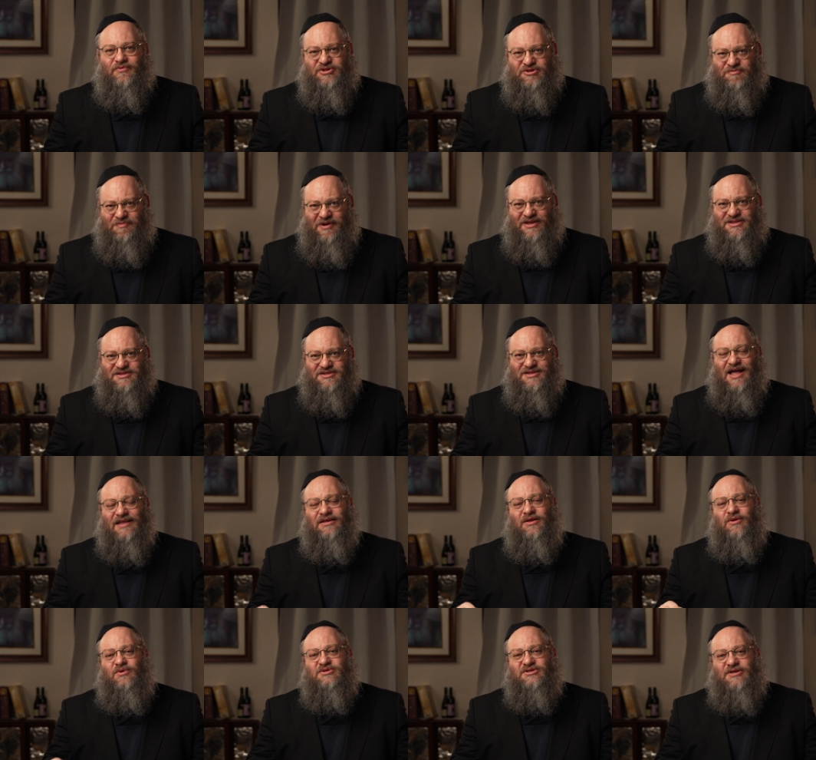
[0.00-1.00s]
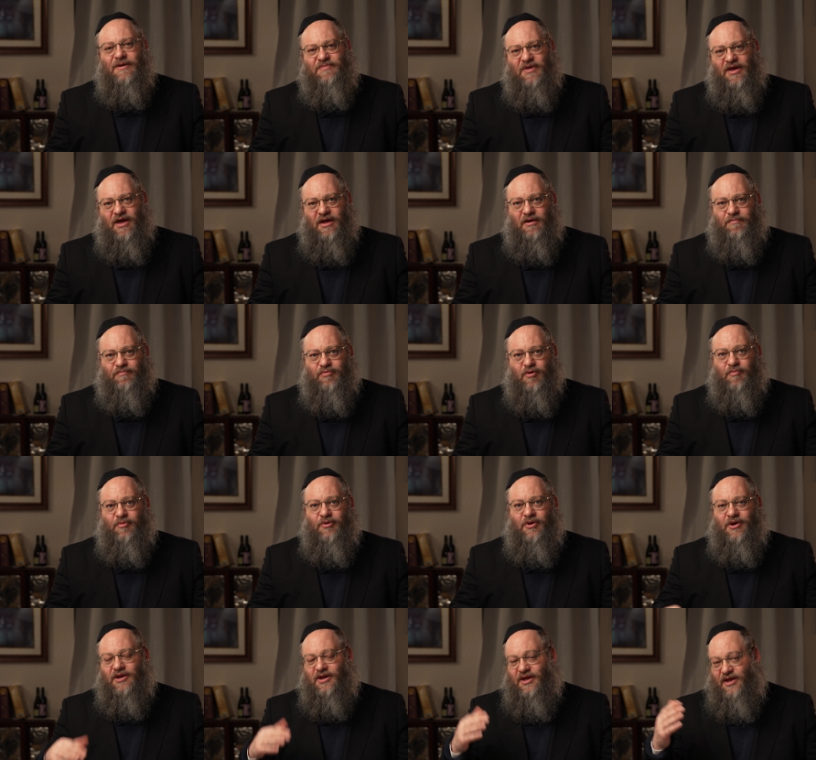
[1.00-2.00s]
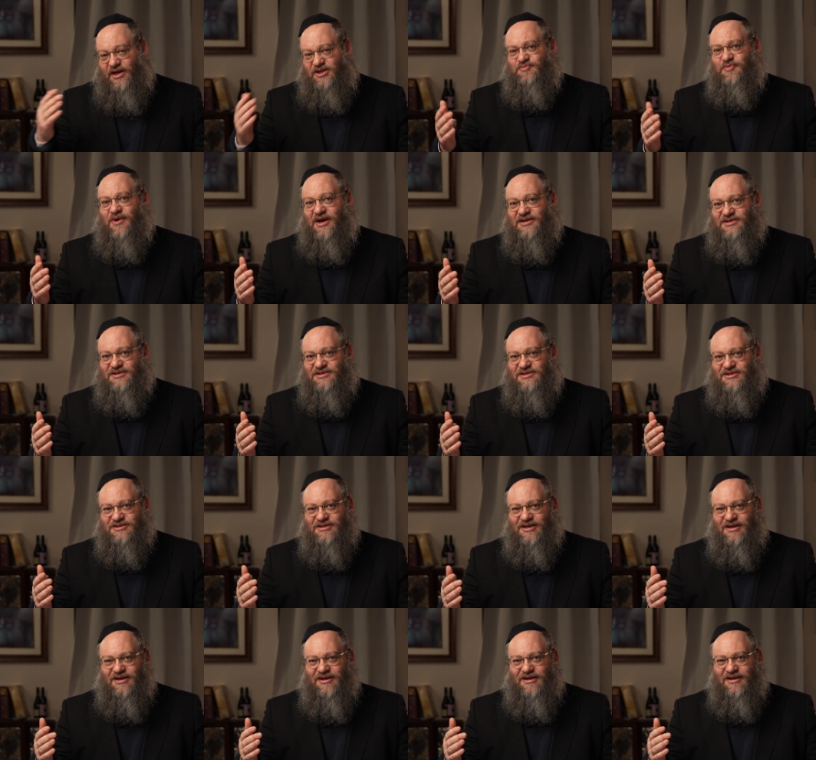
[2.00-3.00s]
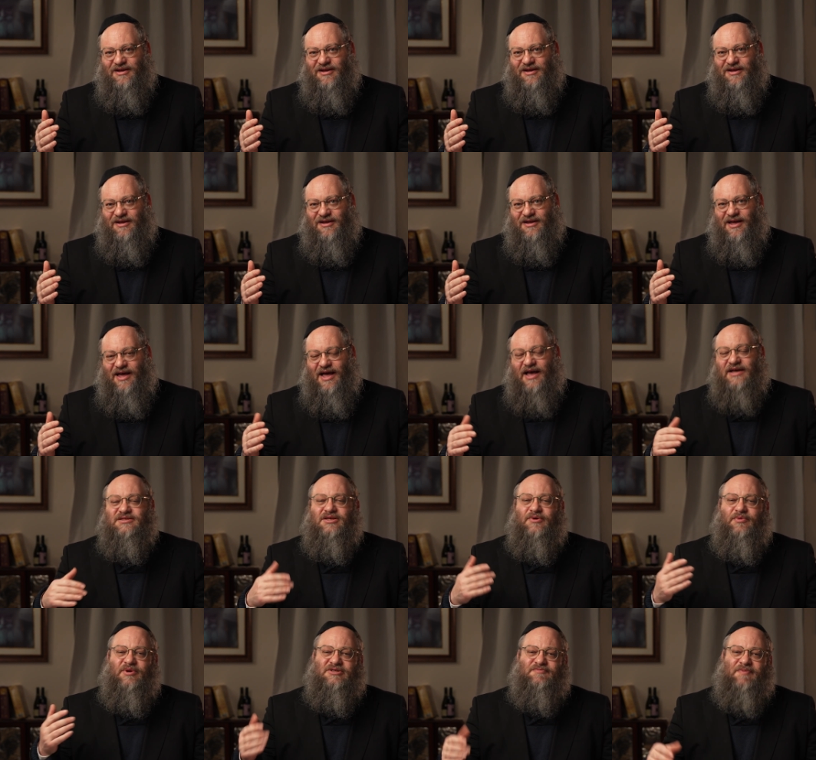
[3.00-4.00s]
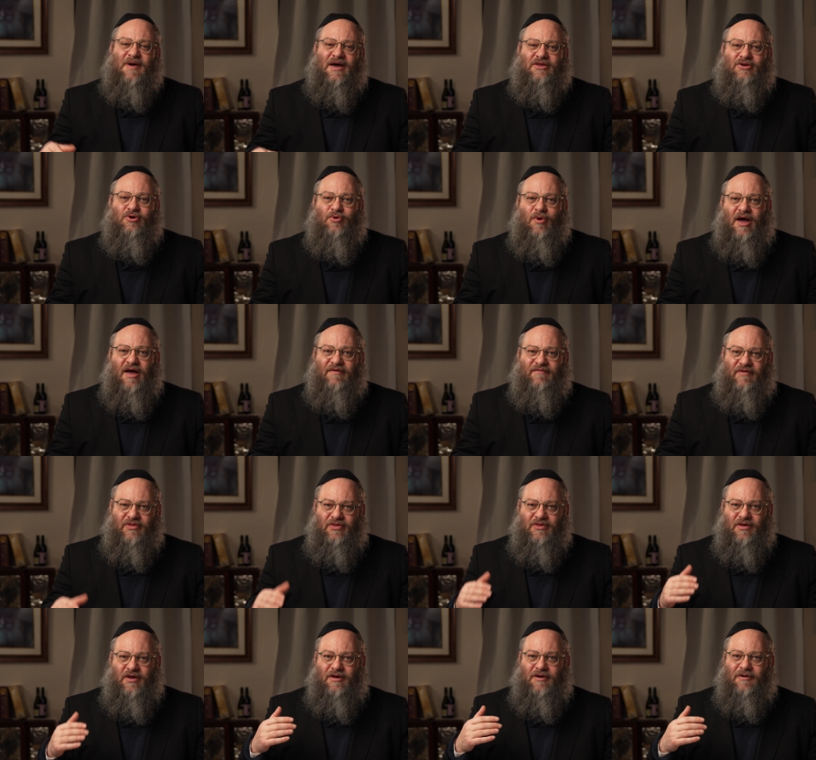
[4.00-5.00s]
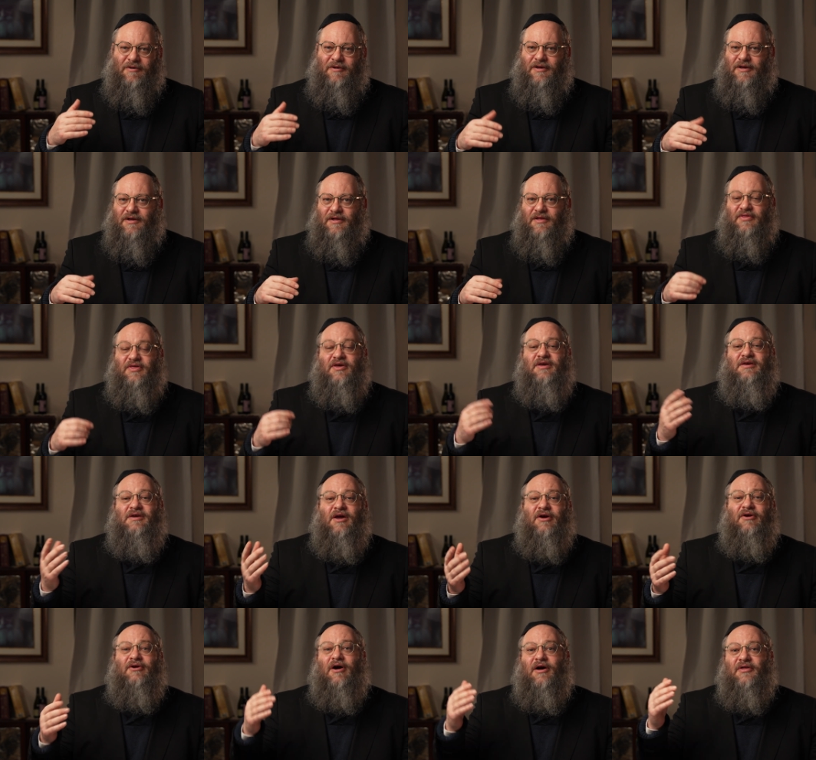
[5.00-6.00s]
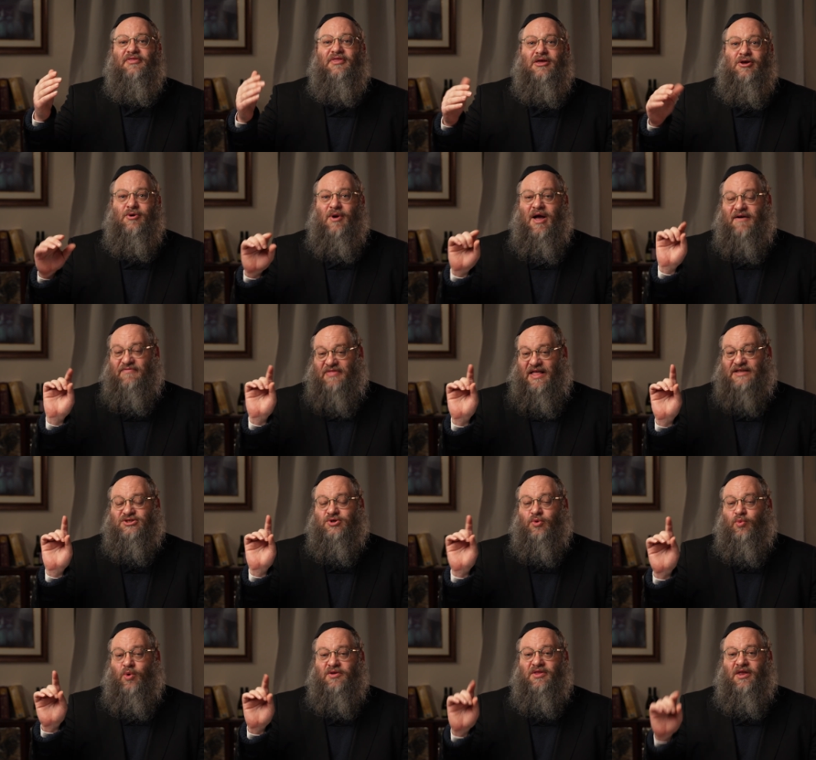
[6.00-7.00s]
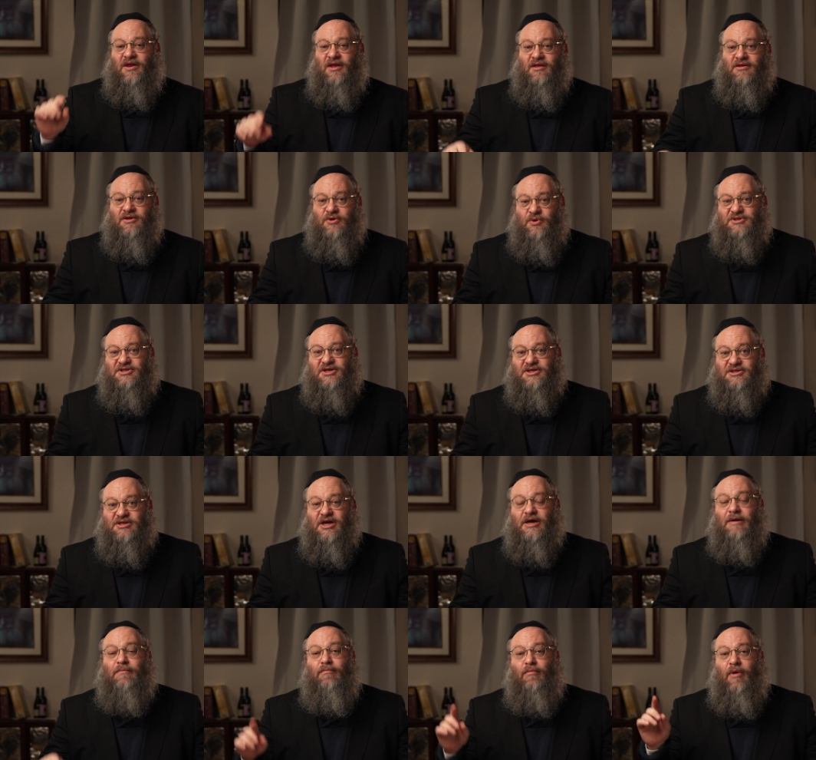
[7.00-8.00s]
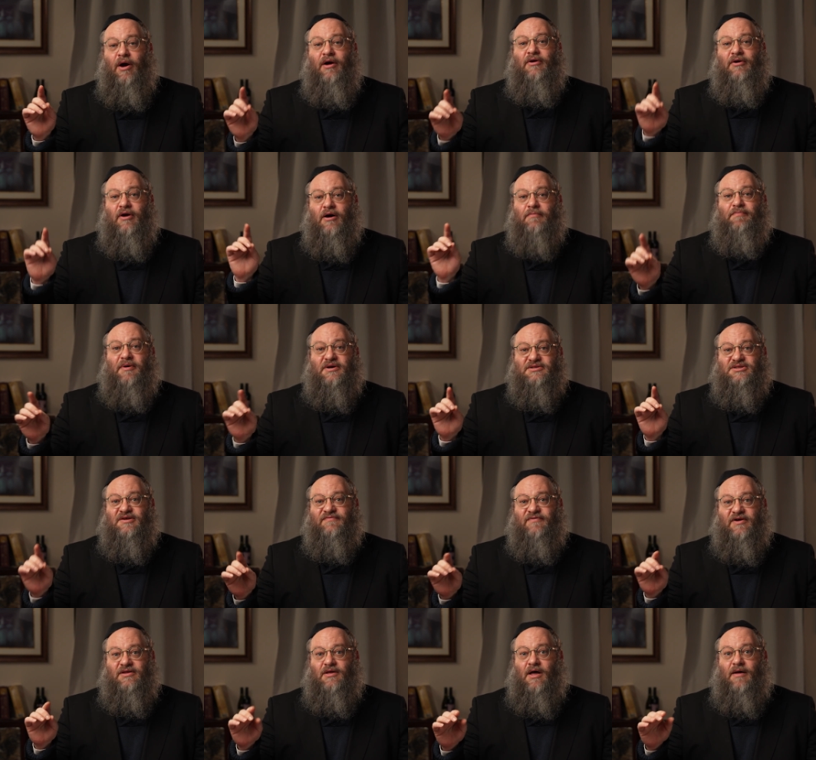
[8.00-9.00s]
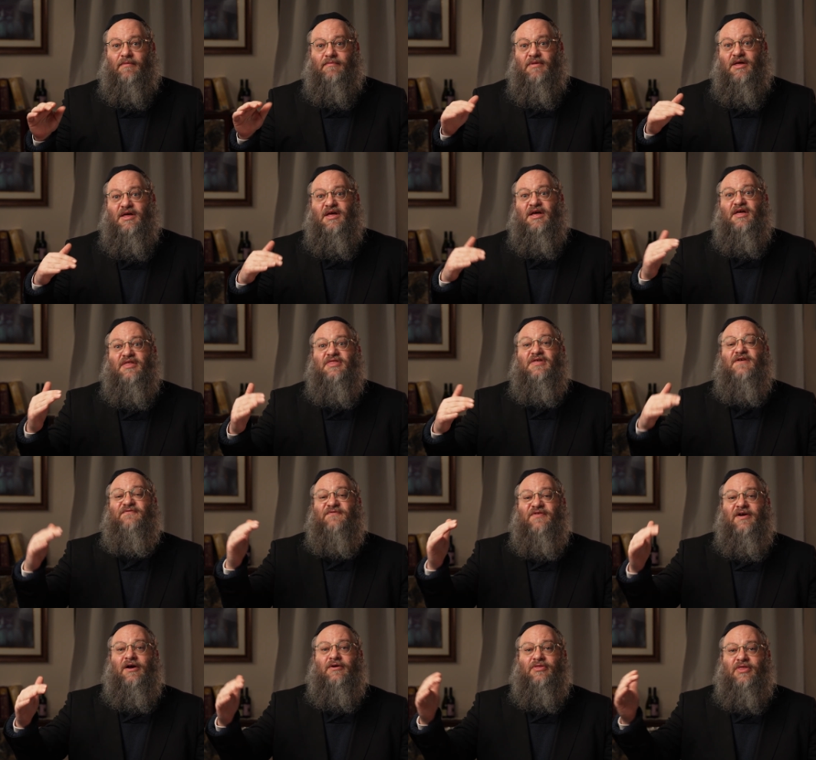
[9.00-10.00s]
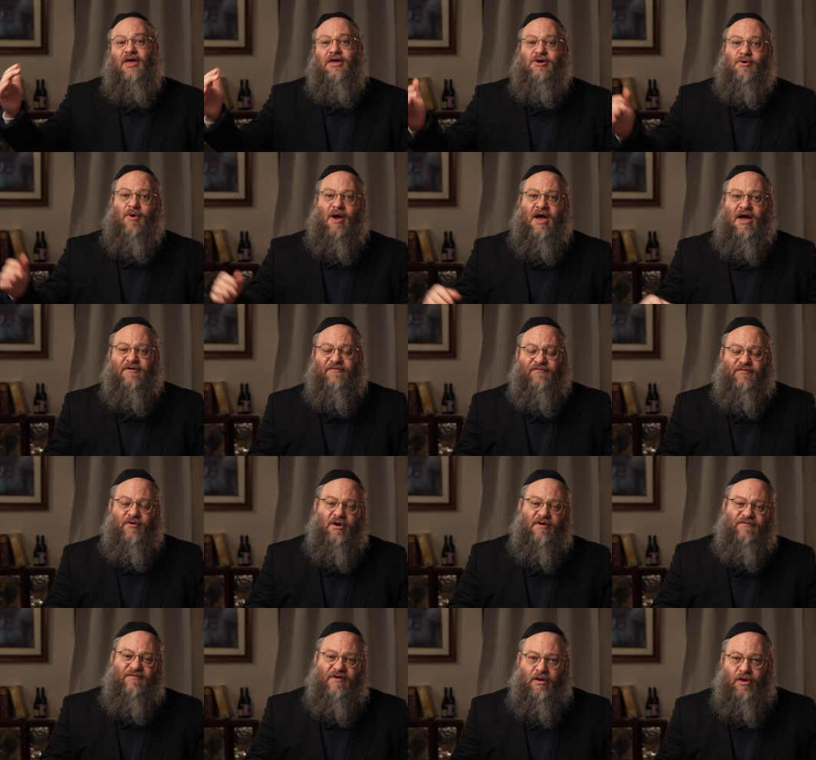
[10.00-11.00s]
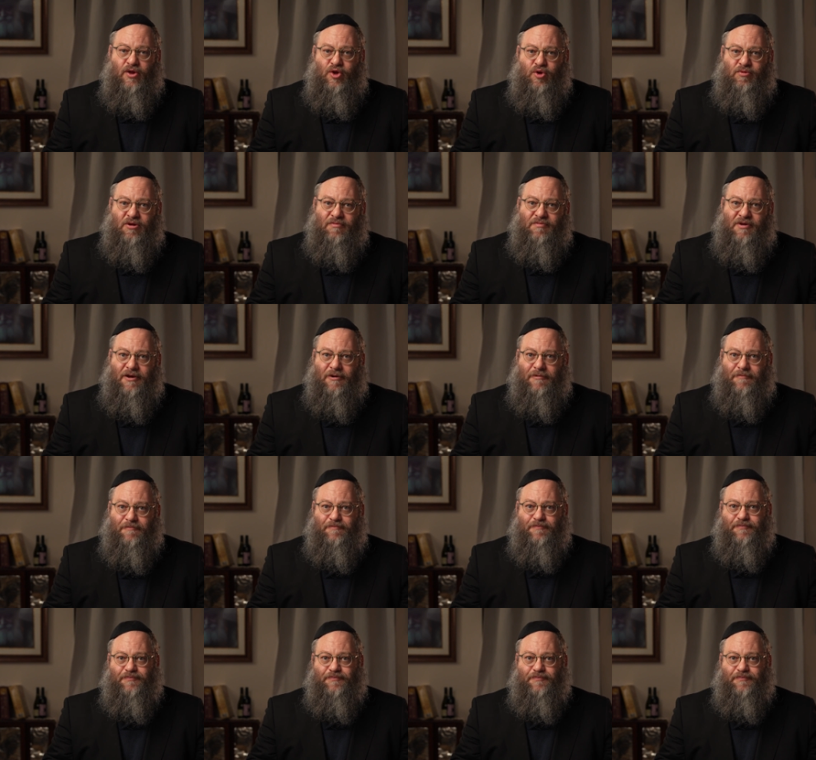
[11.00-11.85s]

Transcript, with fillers: which means not to do something inappropriate in His presence, as the respect you have and the the yira that you have. That's the word that he uses, kimaira basar adam, the fear that you have for your fellow human being.